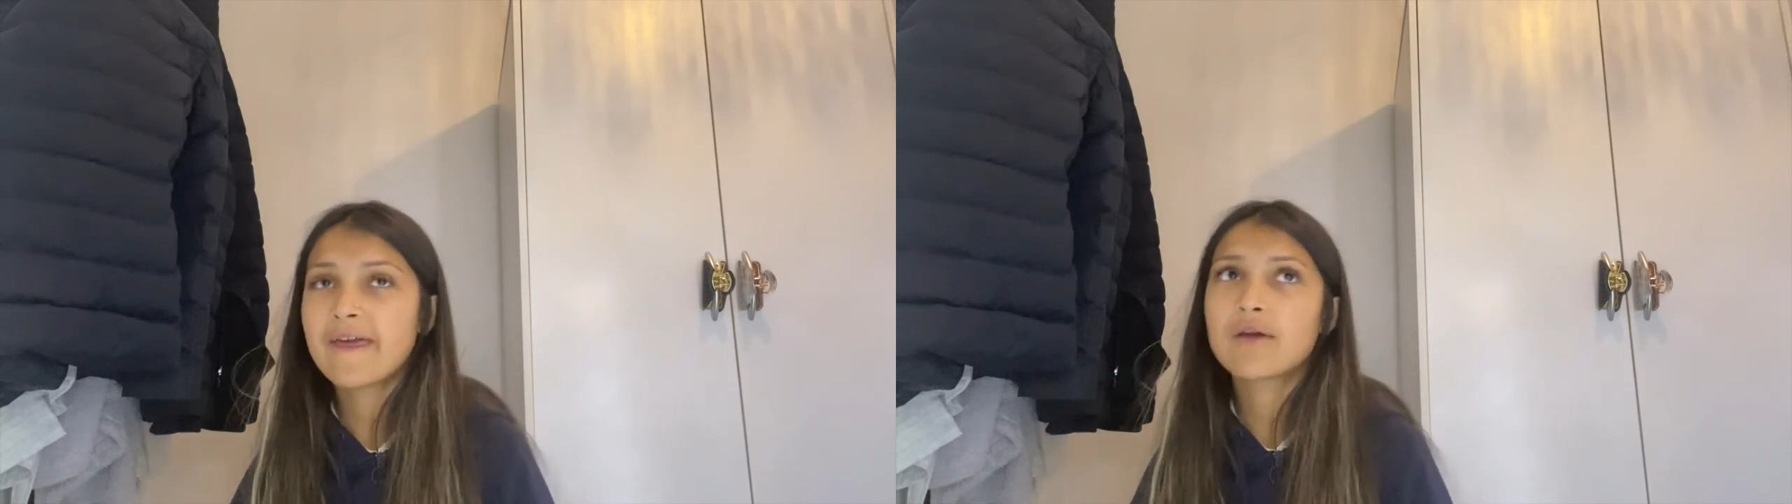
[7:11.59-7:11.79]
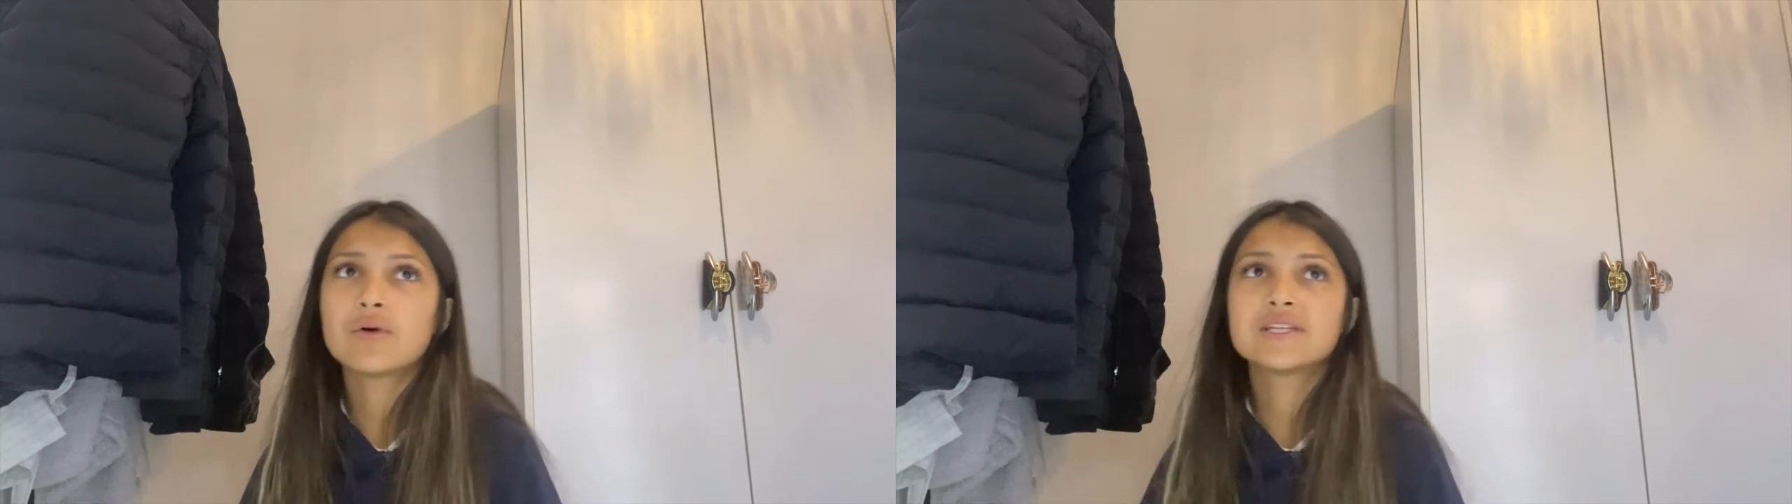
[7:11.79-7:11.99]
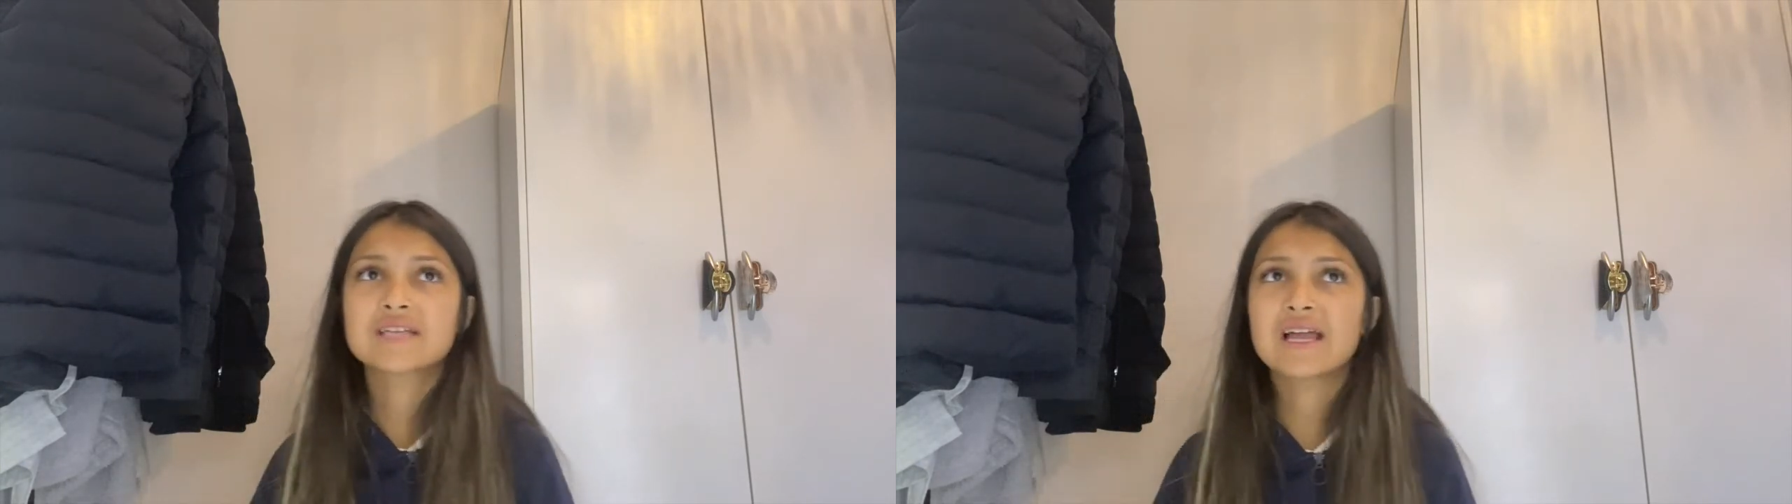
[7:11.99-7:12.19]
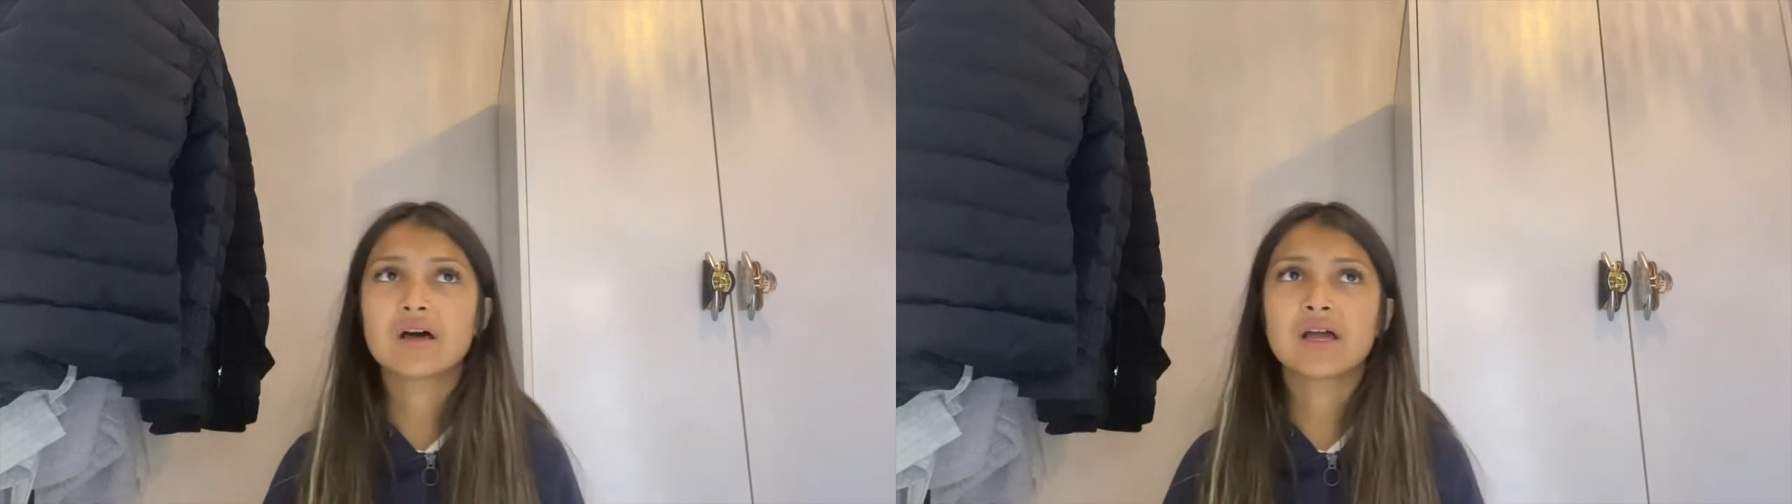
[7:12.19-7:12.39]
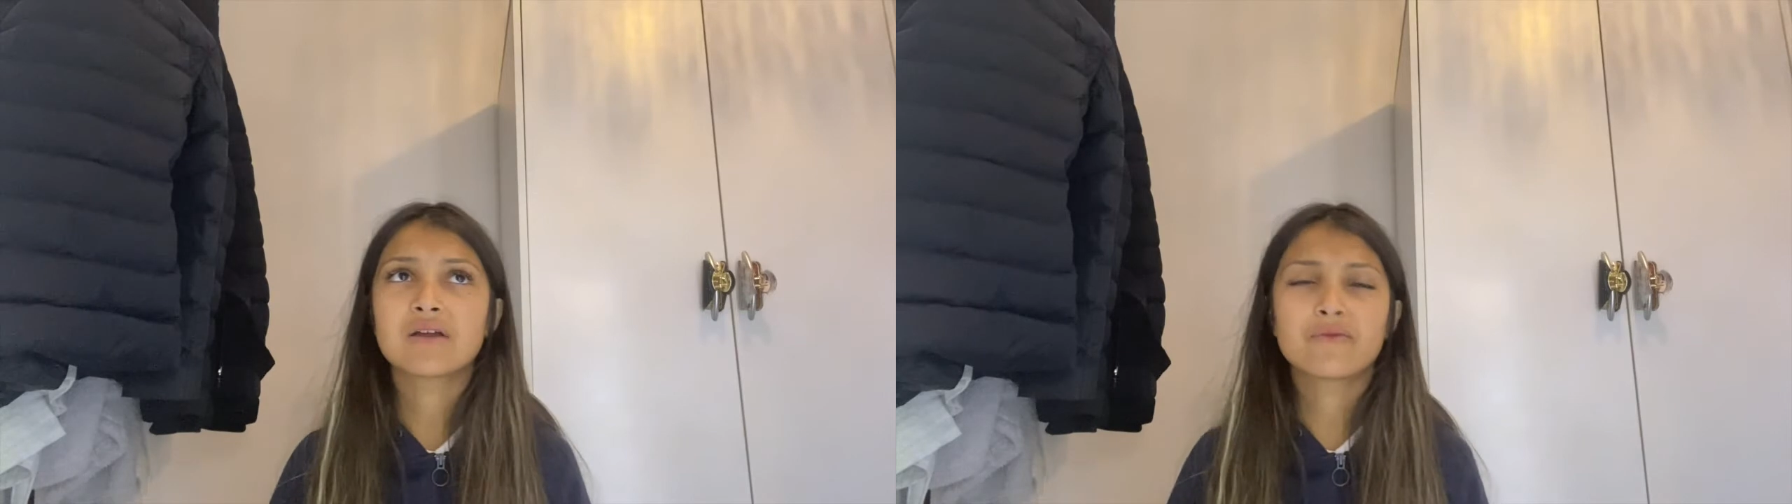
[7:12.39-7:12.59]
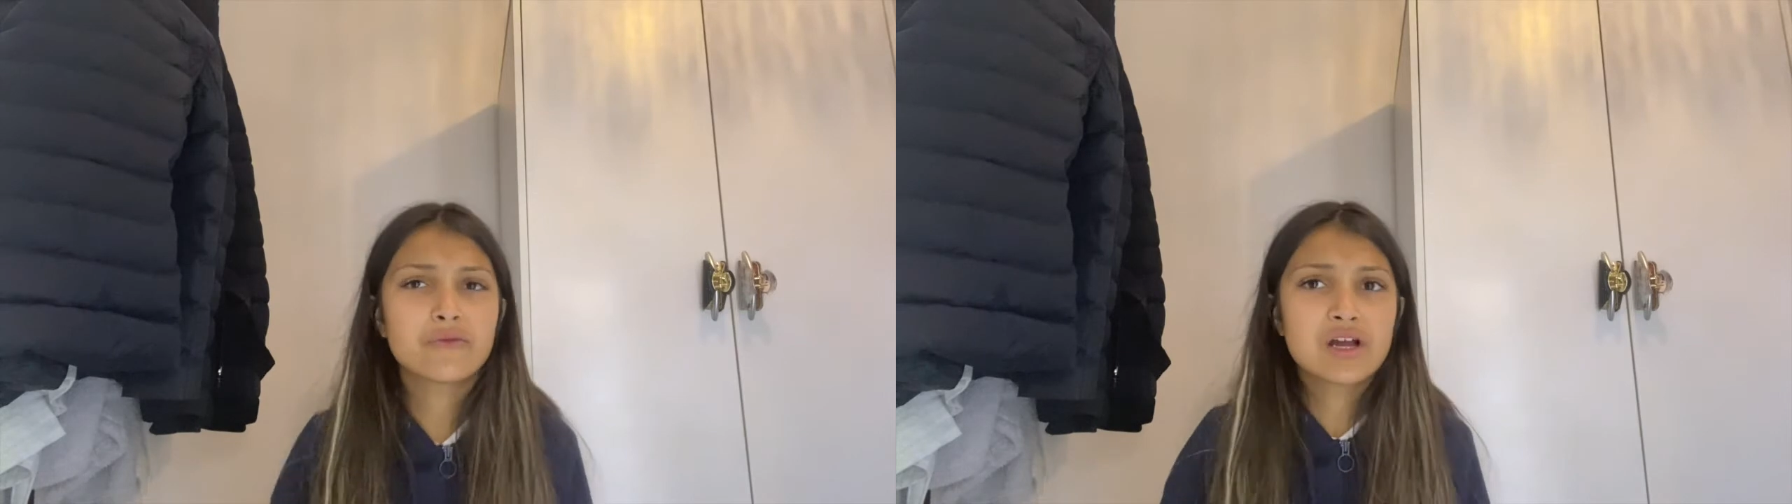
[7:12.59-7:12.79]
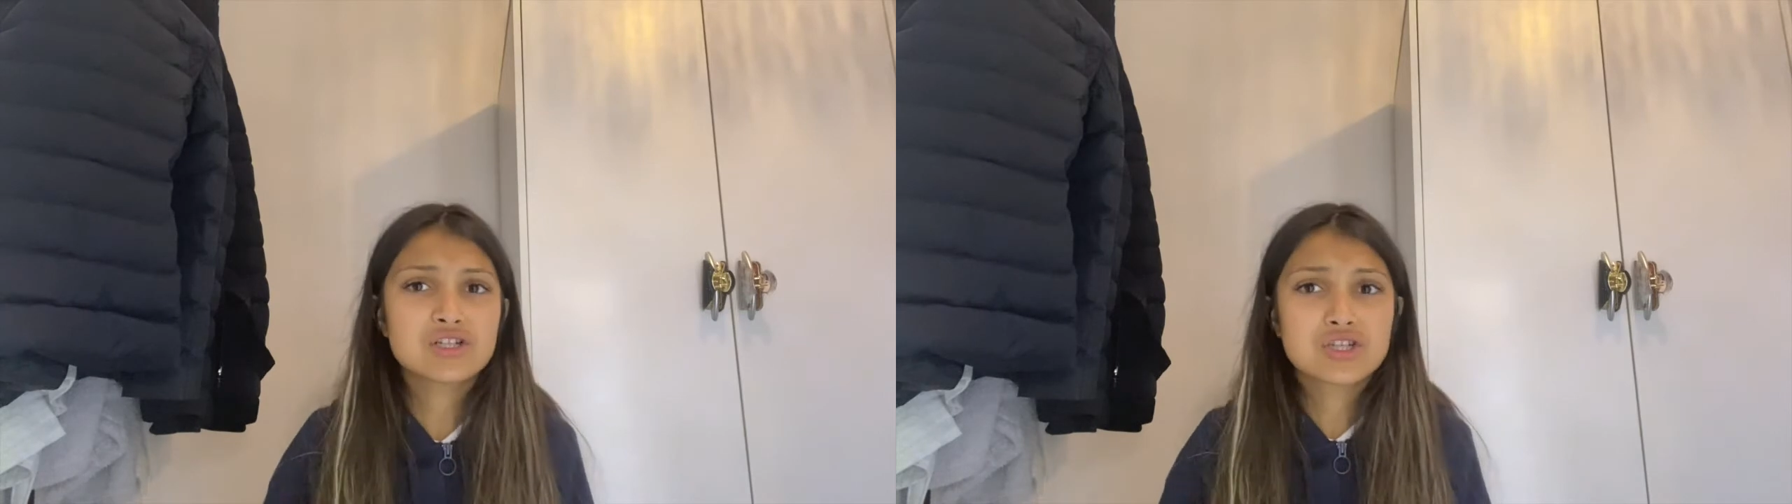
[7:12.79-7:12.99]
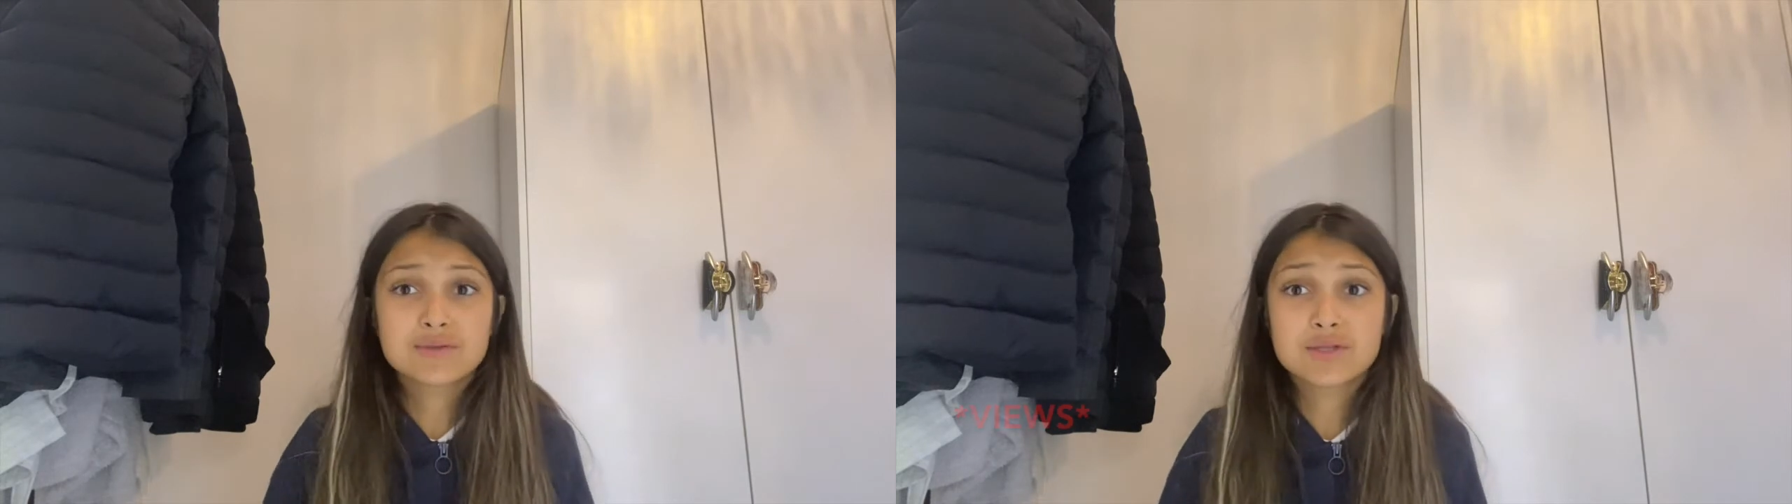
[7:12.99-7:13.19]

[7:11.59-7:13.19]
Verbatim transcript: They always get like 300